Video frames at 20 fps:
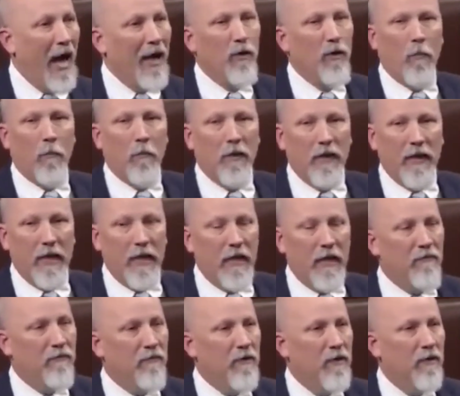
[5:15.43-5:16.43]
I don't
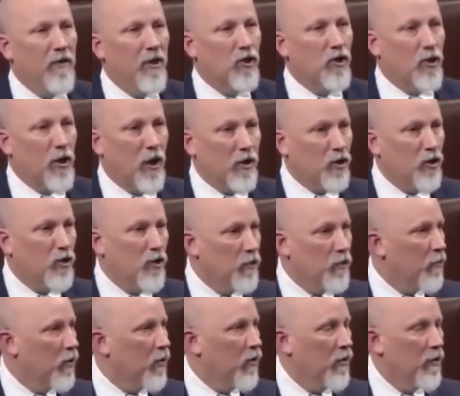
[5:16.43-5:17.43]
believe that Chuck
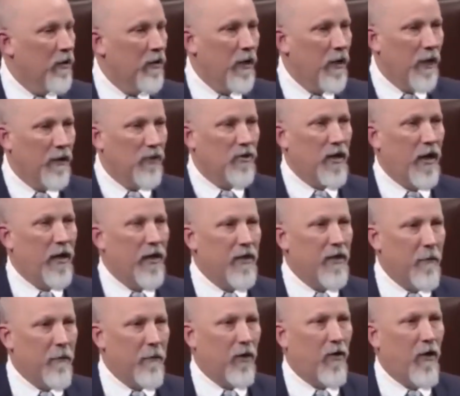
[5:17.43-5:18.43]
Schumer and
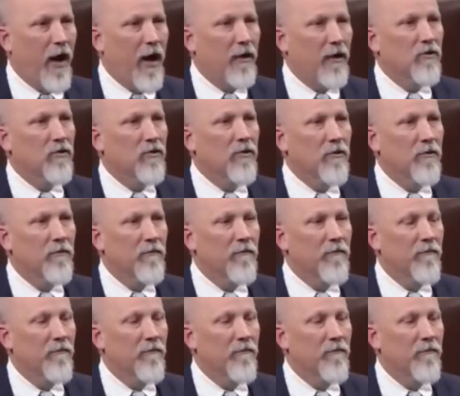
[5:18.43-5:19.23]
Senate Democrats